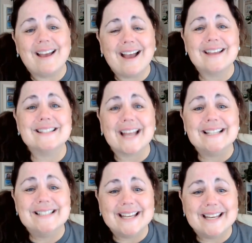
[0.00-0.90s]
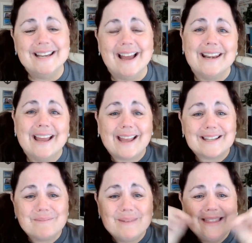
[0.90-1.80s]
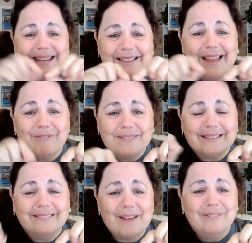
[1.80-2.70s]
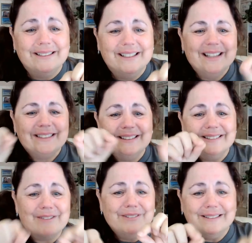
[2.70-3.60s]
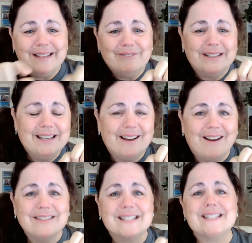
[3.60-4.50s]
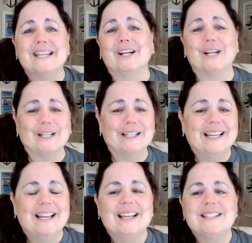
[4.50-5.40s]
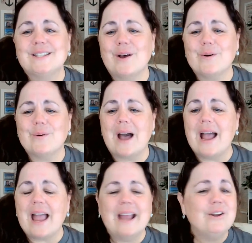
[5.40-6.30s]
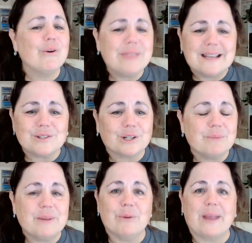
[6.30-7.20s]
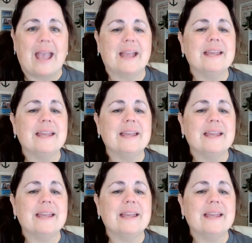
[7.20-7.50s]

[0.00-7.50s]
I signed in, and I got to be the 11:11, the 11:11 on the sticker. So I know things are going to be okay.